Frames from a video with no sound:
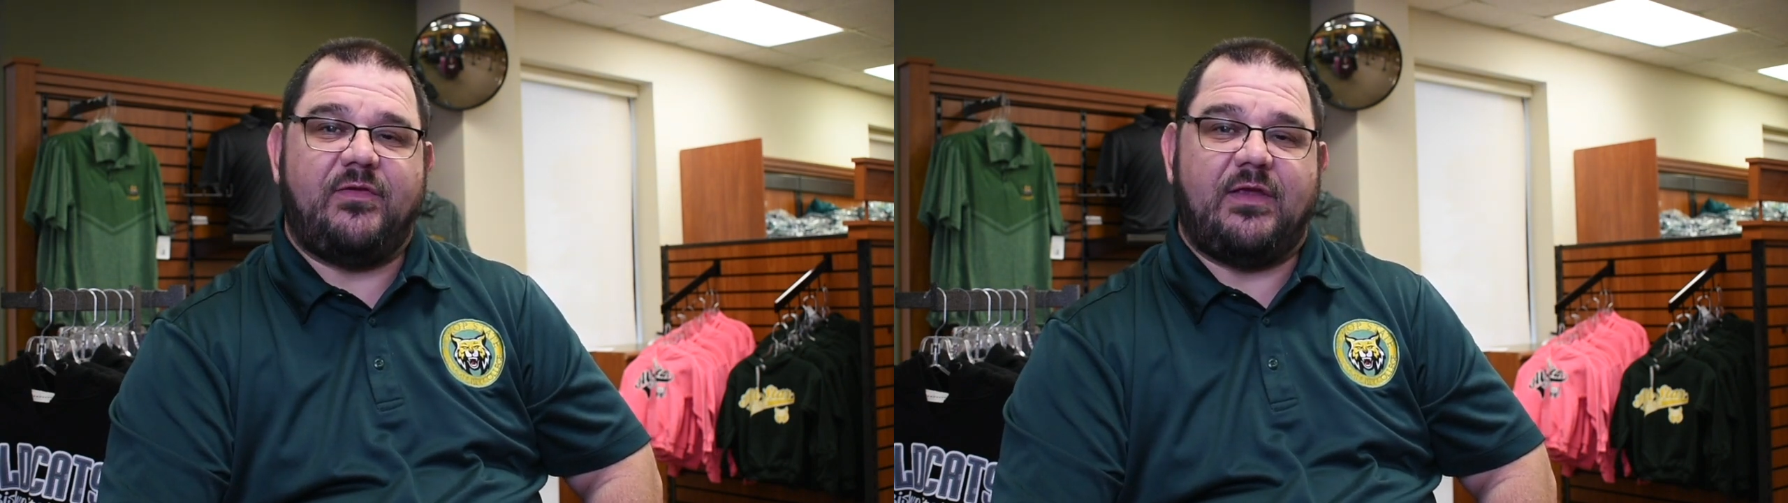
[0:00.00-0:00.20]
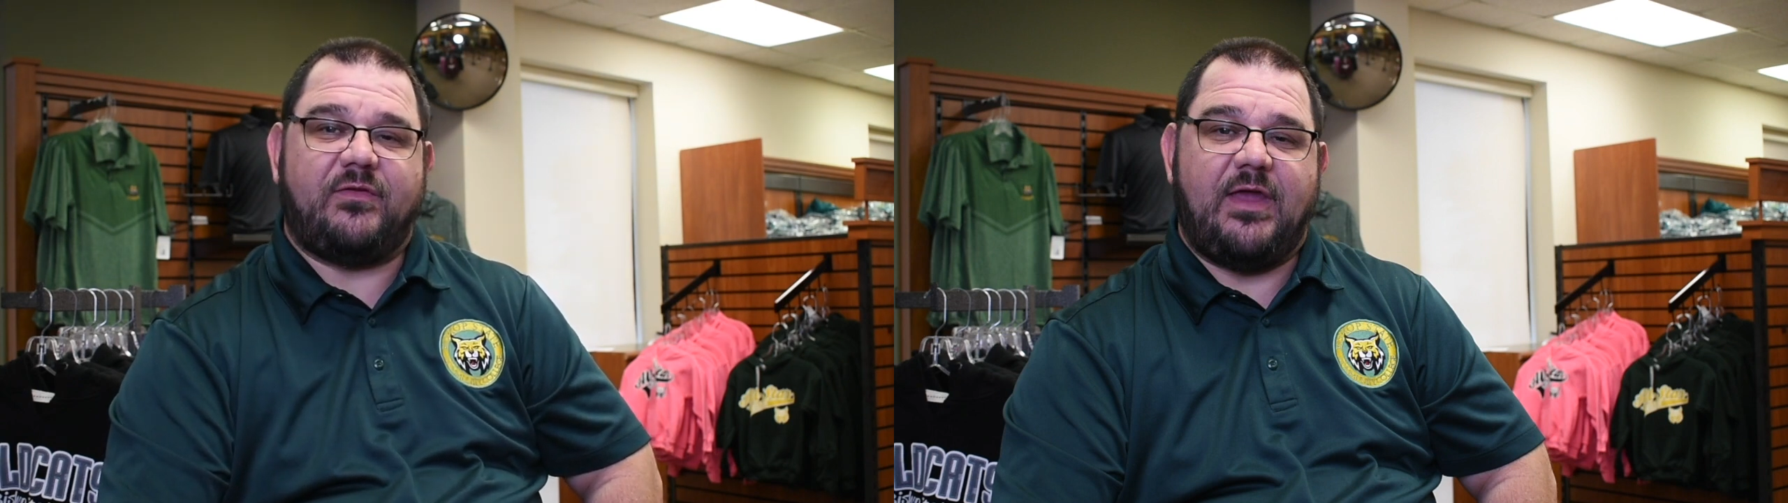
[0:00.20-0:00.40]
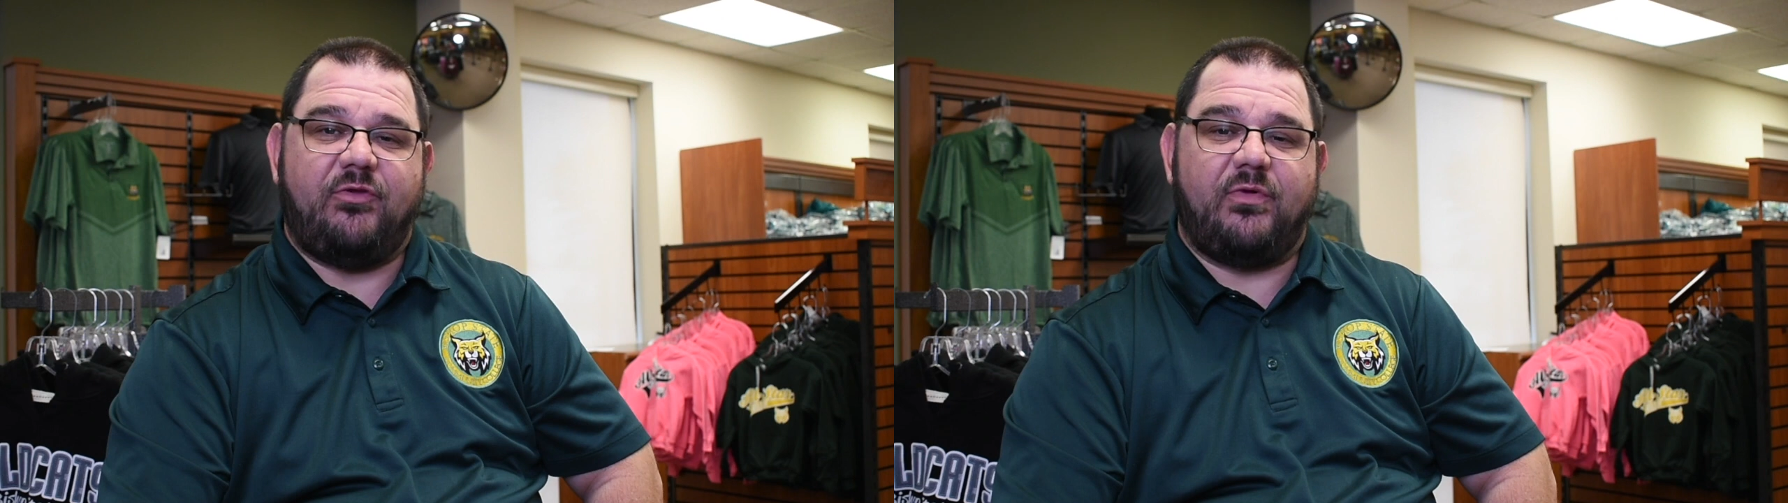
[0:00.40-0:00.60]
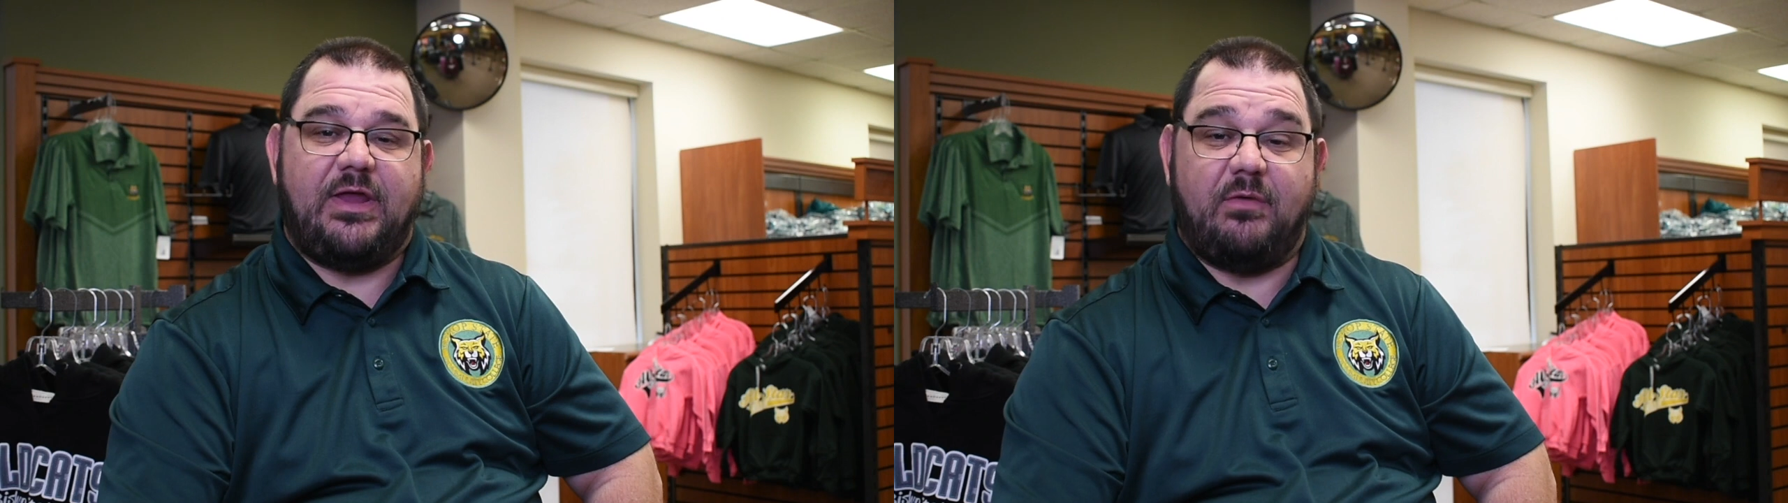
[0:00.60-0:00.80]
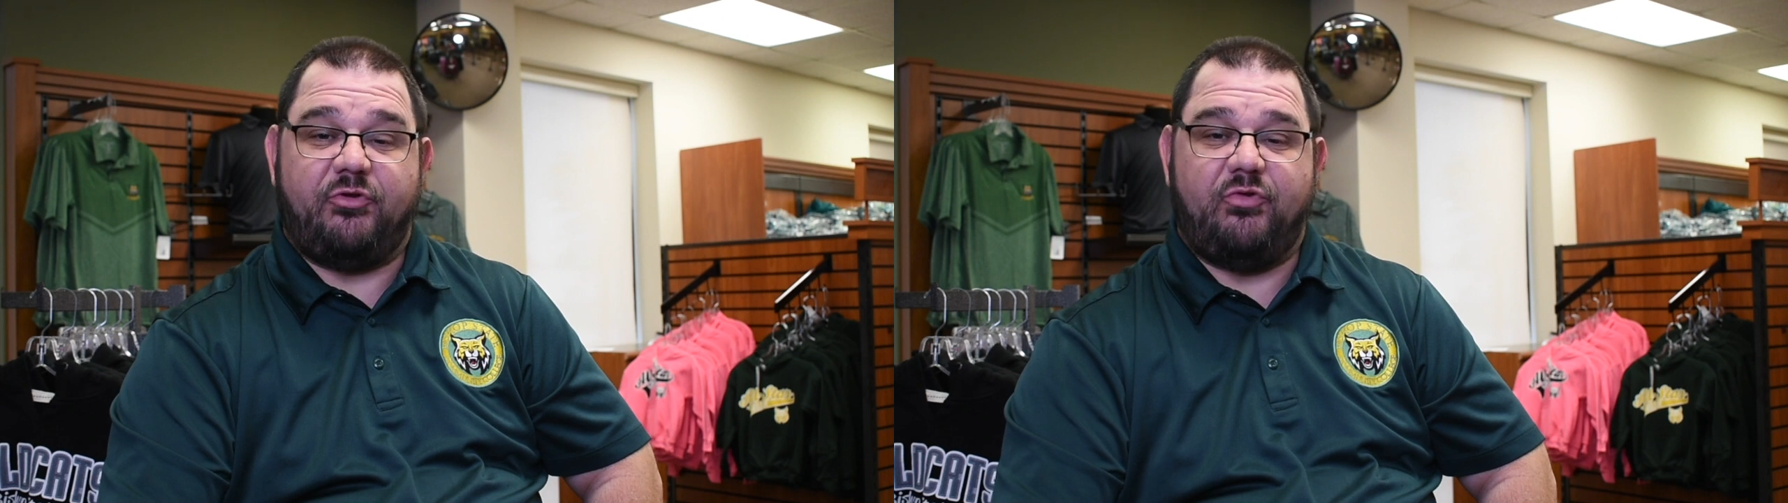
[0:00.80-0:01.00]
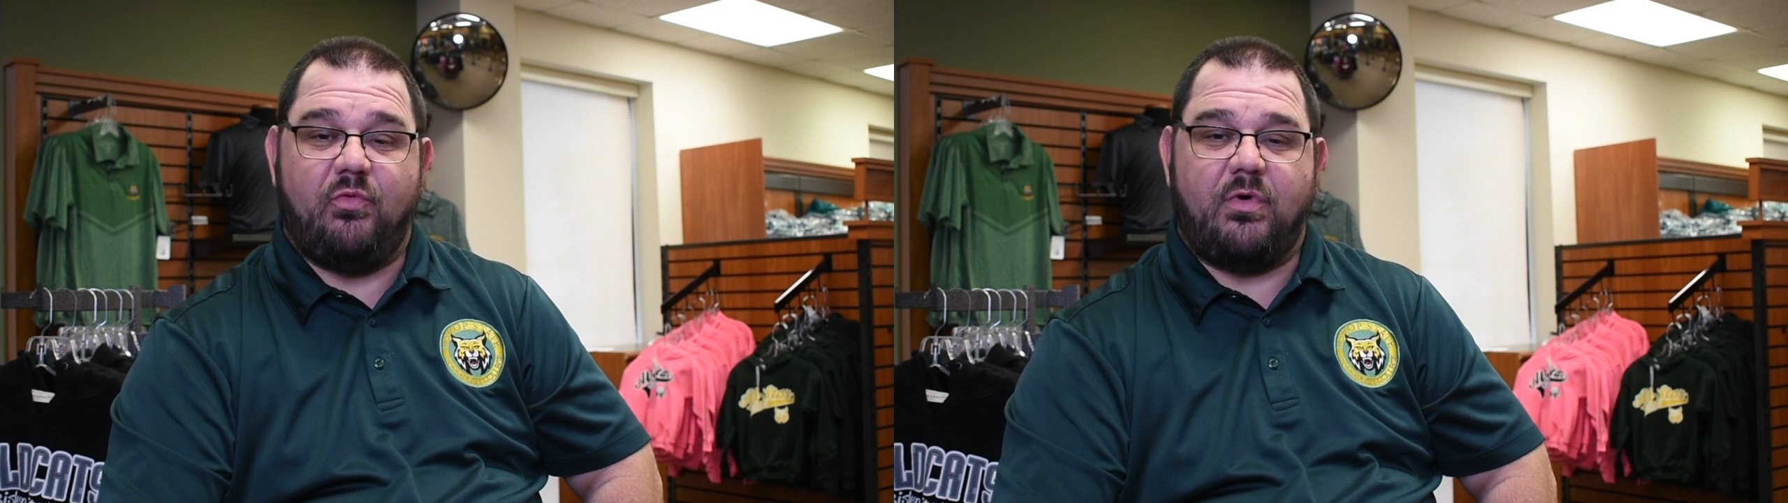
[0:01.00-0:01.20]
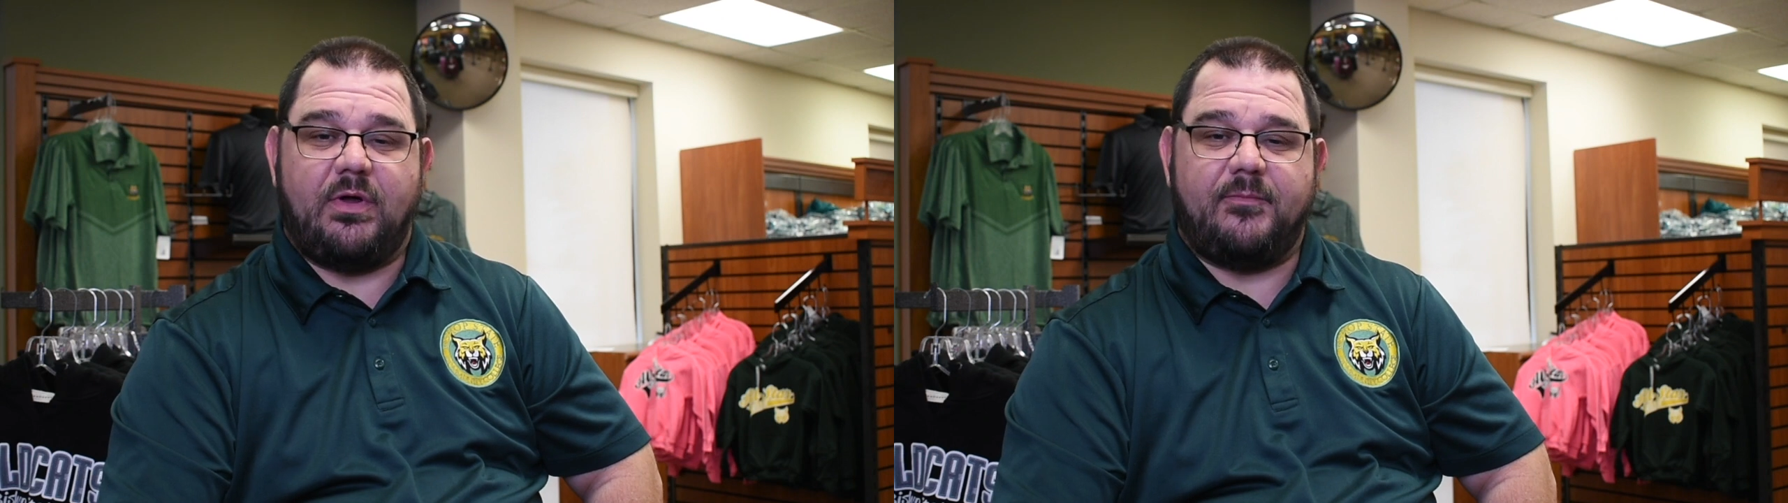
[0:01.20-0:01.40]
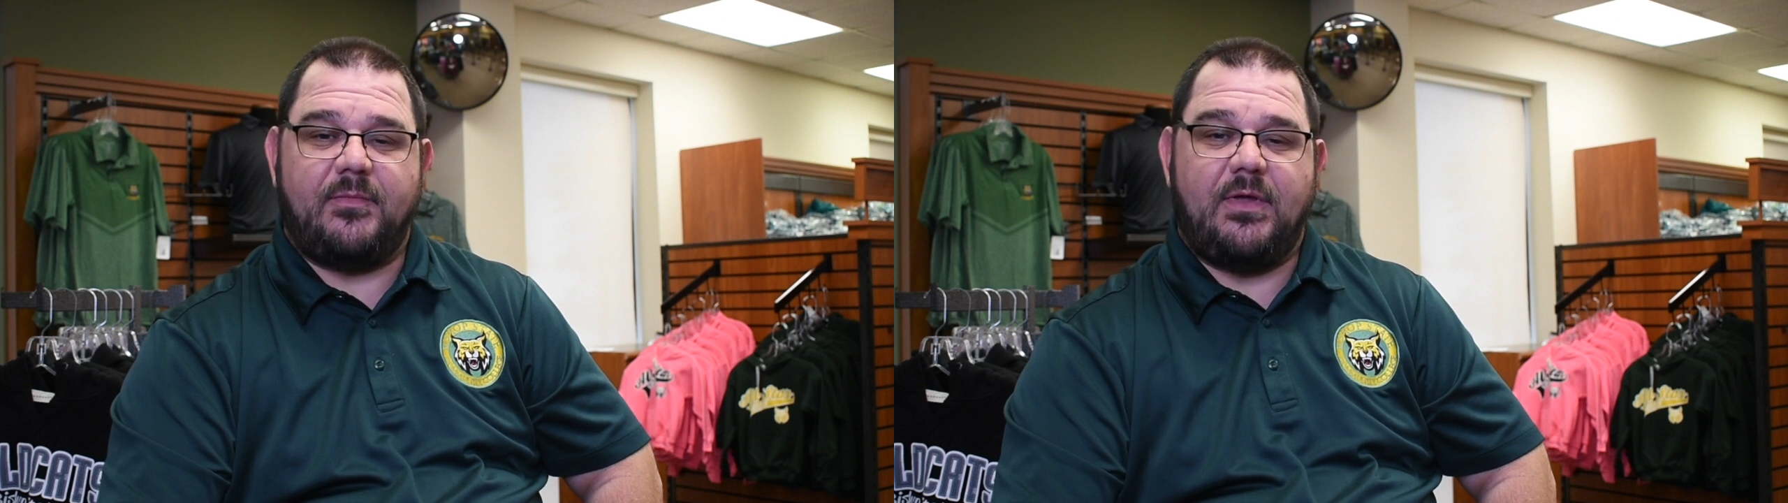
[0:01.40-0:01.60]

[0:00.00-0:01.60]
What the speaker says: that schedule and get what you want.